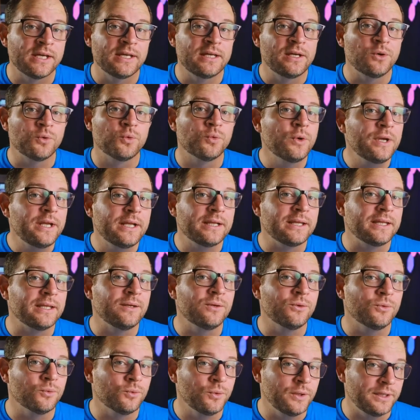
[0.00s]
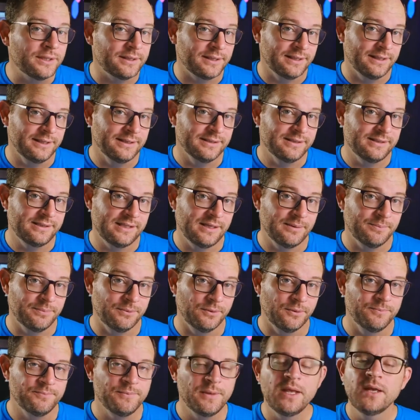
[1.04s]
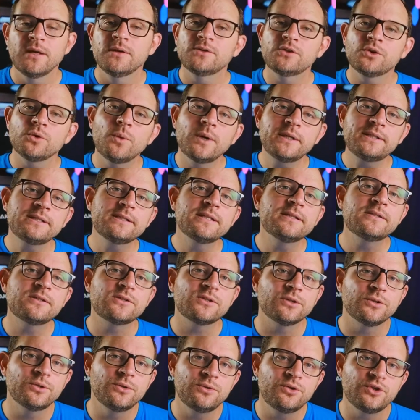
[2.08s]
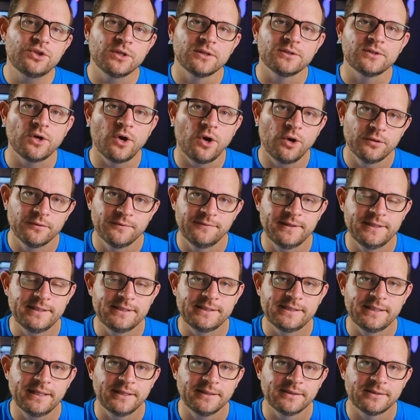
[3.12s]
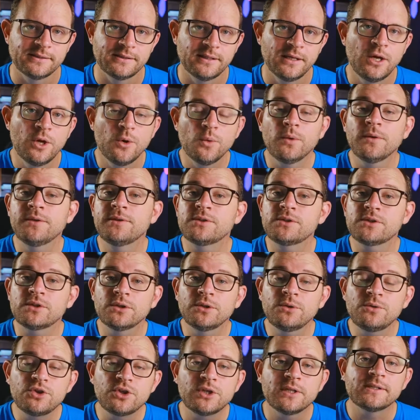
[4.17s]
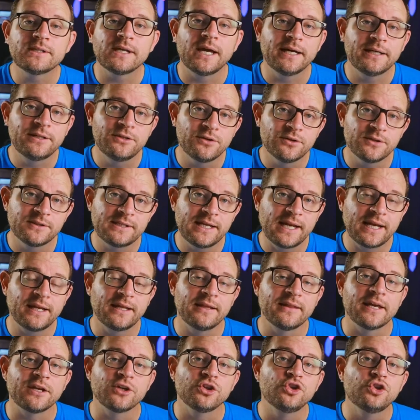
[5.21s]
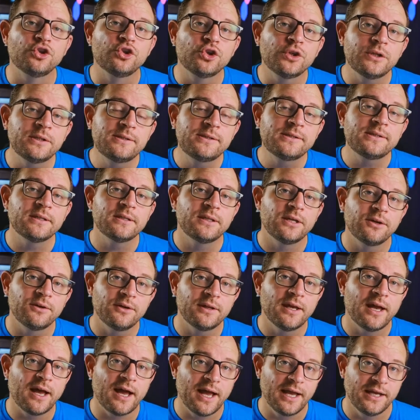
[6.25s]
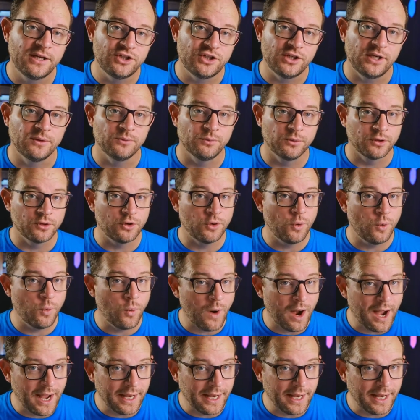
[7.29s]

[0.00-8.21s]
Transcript: really, really simple. So what's the solution to all of these things? Well, the solution is understanding that good security hygiene requires